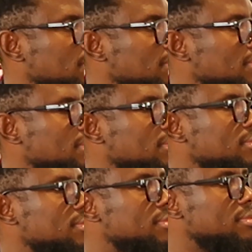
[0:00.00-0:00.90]
I moved
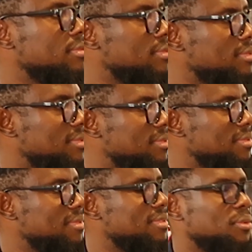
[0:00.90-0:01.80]
into my new
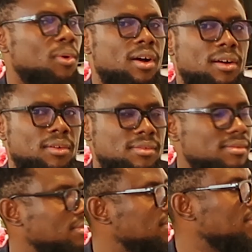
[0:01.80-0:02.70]
role as the